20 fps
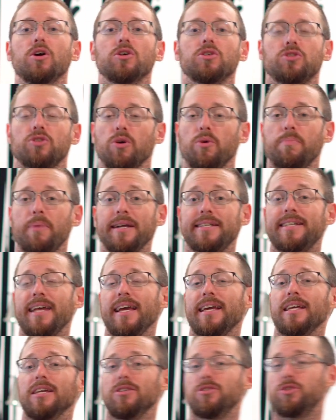So by
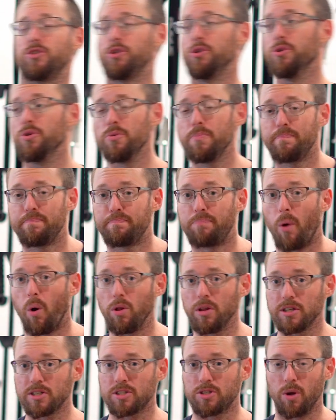taking 2
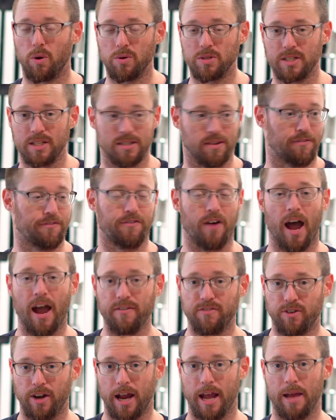bolus doses of
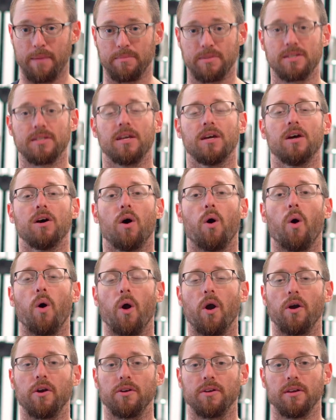5 grams
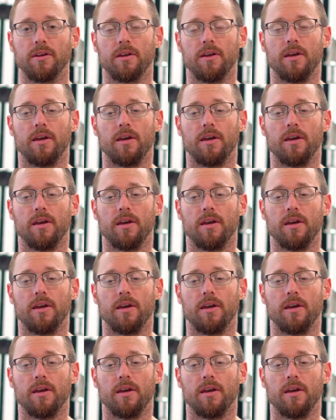or